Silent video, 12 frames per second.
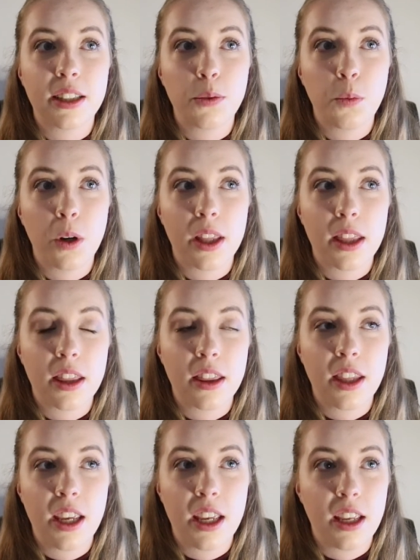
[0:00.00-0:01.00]
with
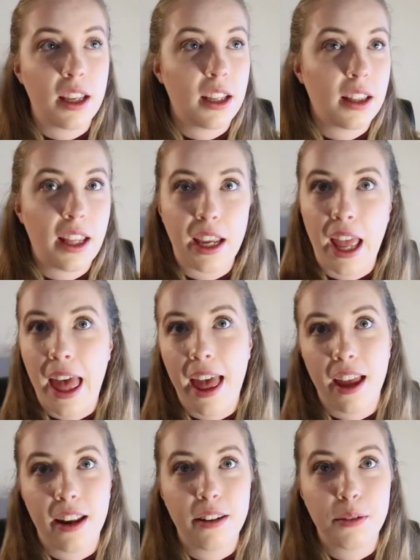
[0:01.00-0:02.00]
the like
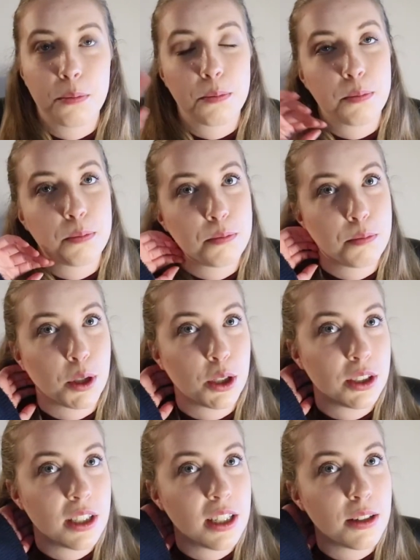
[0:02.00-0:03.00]
head
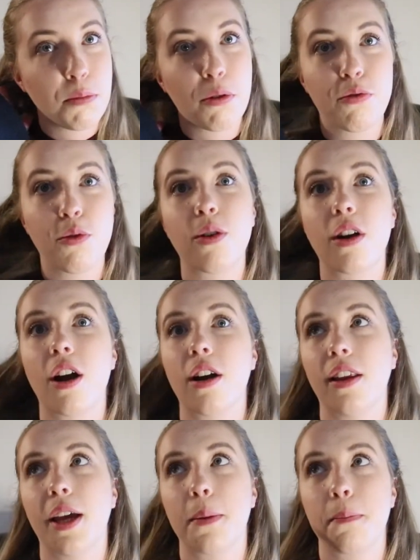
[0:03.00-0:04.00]
person before
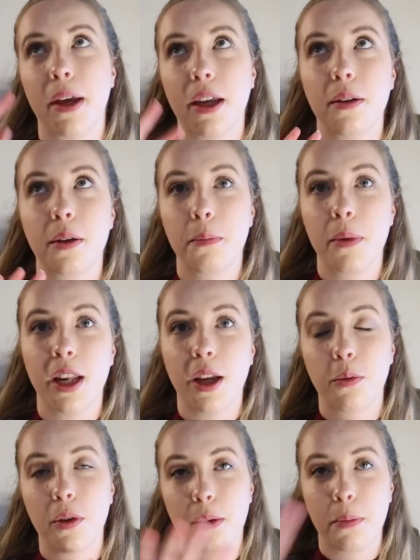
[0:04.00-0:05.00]
our like big meeting
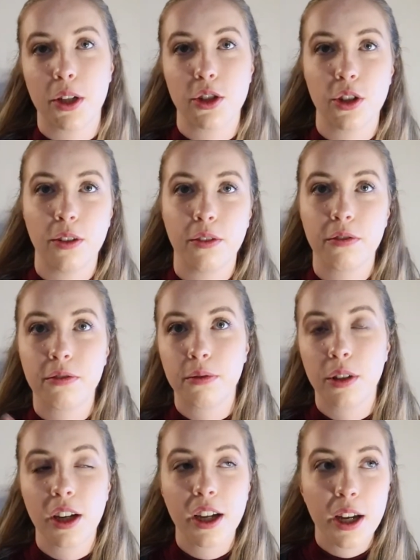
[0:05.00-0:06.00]
with a bunch of
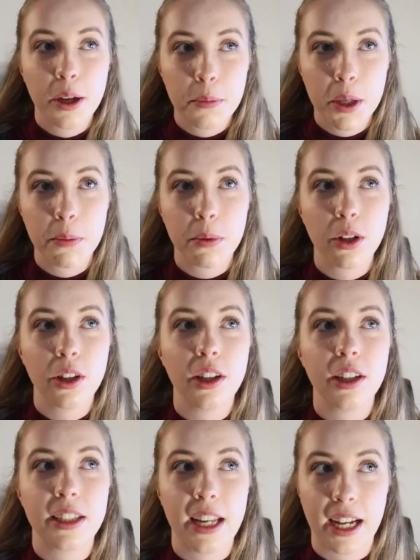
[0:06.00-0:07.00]

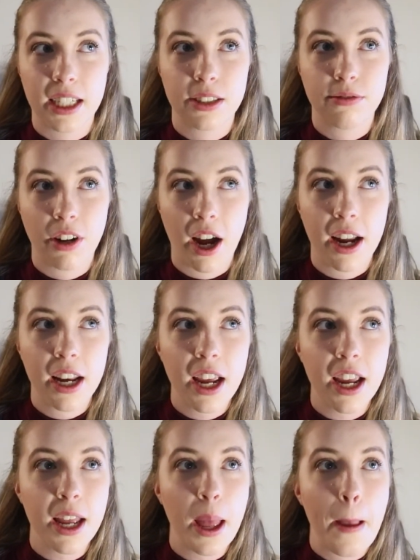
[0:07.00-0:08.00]
people next
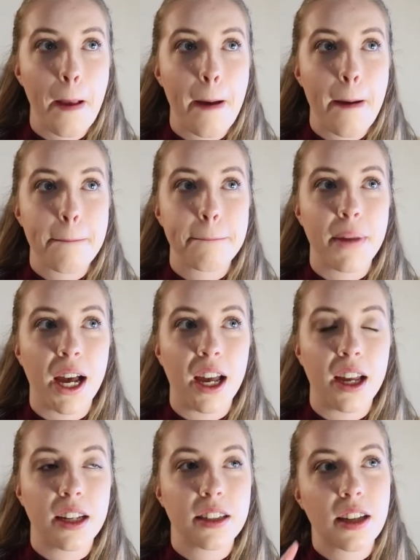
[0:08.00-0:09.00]
Friday,
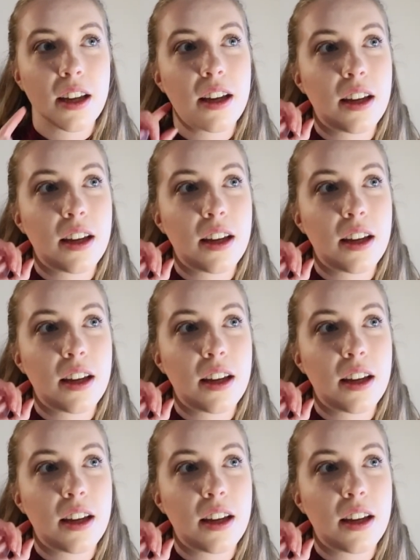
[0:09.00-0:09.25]
but